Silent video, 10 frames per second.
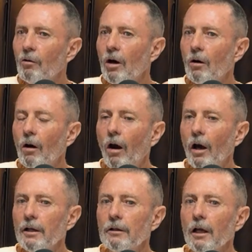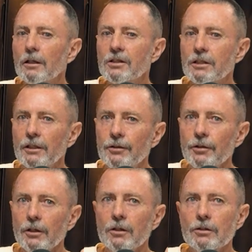Well, I actually do,
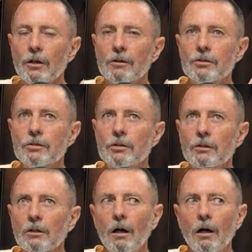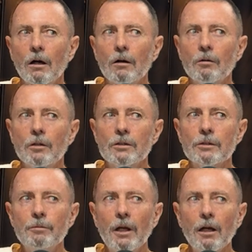because I was
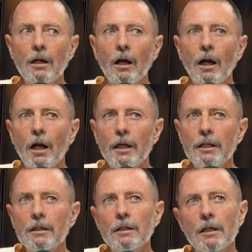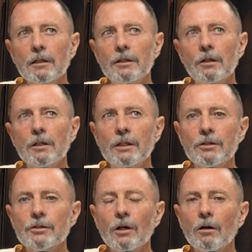about 8, nearly 9
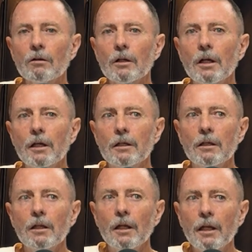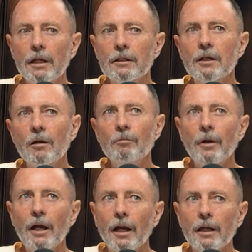years old, and he'd come
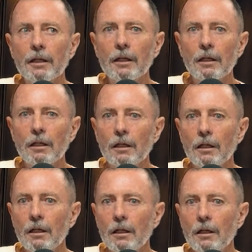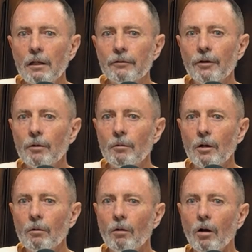back from
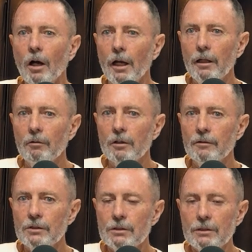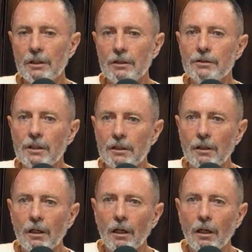Hawaii, one of his stints, and